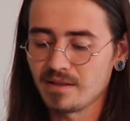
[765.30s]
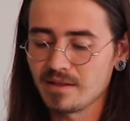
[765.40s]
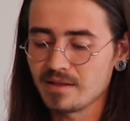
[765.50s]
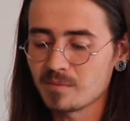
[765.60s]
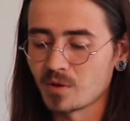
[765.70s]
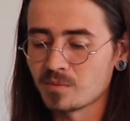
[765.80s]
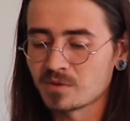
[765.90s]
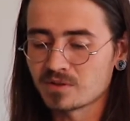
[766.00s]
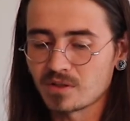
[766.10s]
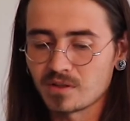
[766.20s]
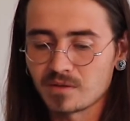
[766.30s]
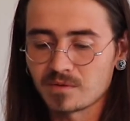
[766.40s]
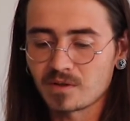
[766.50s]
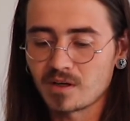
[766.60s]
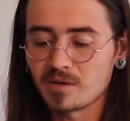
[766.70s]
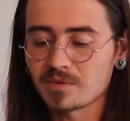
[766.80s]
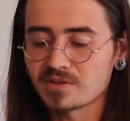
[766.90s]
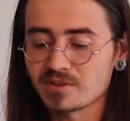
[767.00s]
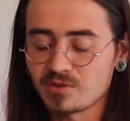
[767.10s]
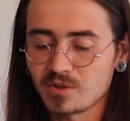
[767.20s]
in the moment of calming the
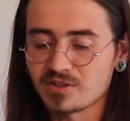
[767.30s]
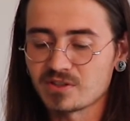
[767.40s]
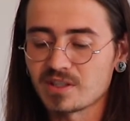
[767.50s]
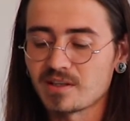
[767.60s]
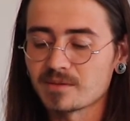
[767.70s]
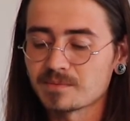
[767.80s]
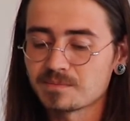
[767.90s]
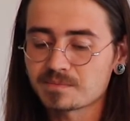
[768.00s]
situation down,